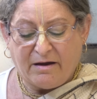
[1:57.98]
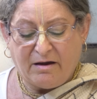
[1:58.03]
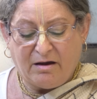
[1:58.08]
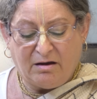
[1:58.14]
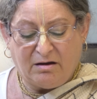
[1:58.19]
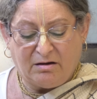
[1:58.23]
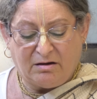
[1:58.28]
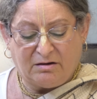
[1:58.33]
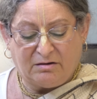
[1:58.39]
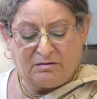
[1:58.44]

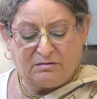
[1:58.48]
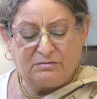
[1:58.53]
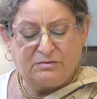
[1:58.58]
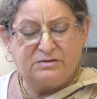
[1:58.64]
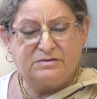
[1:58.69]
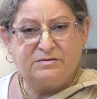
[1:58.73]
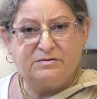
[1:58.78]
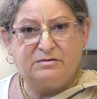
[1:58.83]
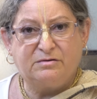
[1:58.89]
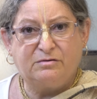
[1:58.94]

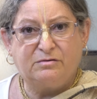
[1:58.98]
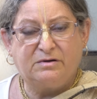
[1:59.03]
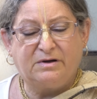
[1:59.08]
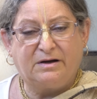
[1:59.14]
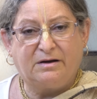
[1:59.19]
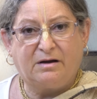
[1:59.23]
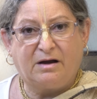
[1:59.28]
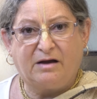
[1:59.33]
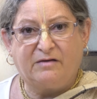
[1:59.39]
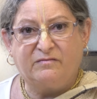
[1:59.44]
and
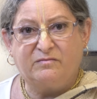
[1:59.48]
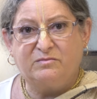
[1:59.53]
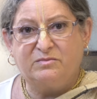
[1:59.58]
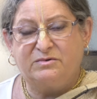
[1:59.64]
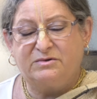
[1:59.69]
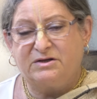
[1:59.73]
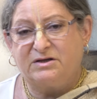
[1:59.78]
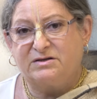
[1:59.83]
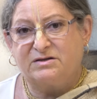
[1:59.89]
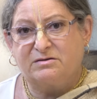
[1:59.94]
I'm
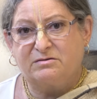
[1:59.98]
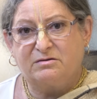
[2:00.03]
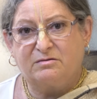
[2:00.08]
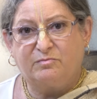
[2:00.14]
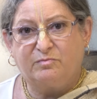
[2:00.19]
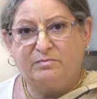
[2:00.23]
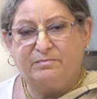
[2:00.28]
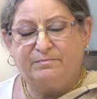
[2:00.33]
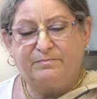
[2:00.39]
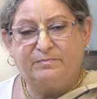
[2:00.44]
just
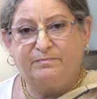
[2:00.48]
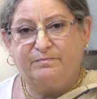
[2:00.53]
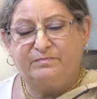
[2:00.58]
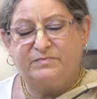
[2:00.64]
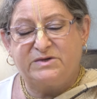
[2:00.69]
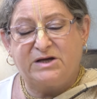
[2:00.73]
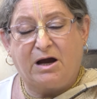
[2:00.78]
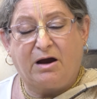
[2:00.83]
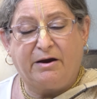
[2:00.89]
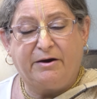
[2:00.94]

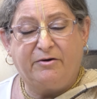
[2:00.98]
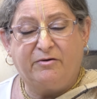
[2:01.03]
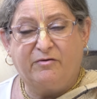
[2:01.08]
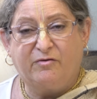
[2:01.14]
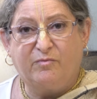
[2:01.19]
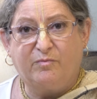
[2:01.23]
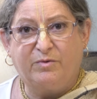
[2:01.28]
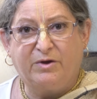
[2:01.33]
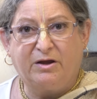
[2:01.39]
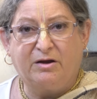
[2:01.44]
tired
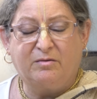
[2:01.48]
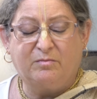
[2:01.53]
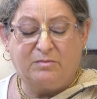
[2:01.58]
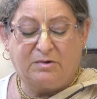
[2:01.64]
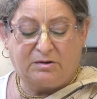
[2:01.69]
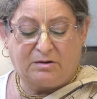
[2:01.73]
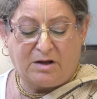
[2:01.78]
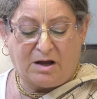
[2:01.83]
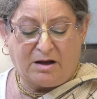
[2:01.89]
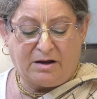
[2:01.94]
of being
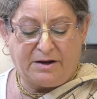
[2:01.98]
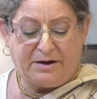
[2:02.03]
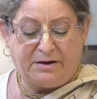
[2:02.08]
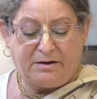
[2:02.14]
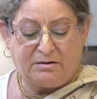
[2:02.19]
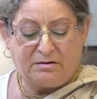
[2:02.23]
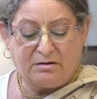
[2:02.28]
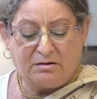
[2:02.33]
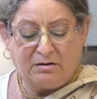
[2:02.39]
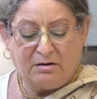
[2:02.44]

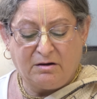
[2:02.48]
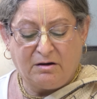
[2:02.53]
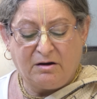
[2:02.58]
maligned